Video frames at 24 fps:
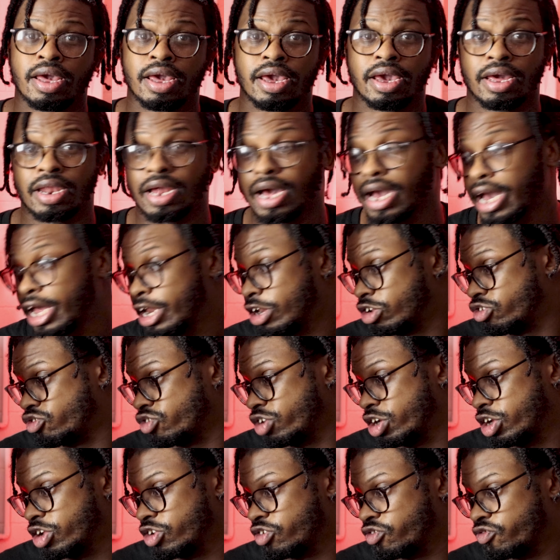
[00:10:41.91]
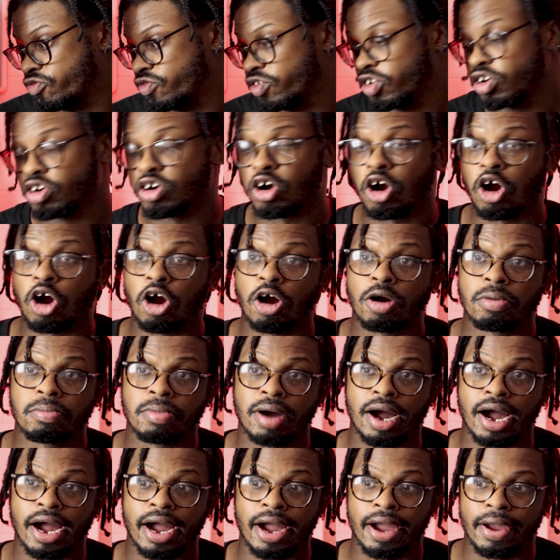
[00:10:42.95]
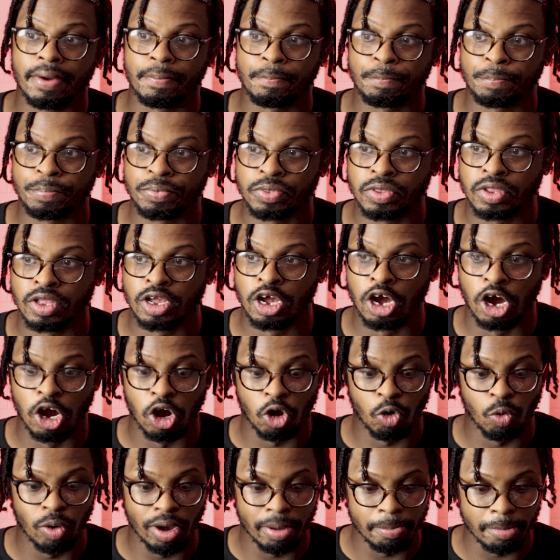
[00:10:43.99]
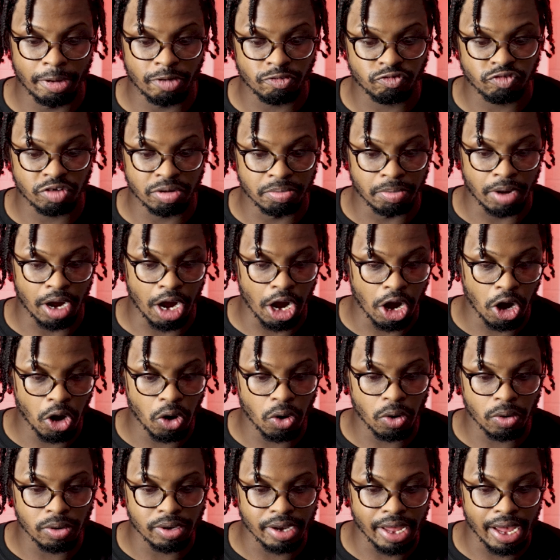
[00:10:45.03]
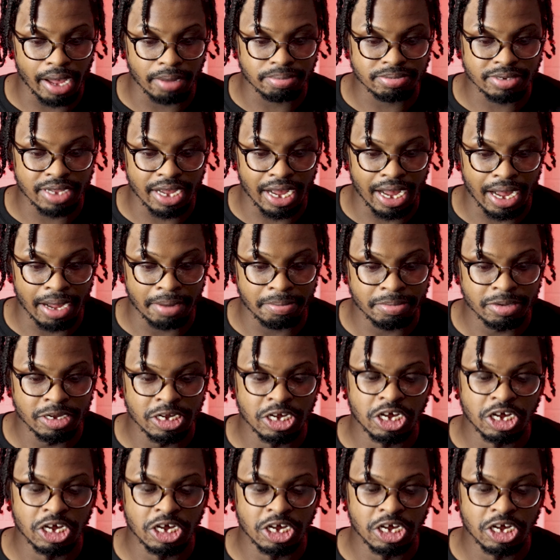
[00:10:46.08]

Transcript: and I gotta transfer all my equipment from my old laptop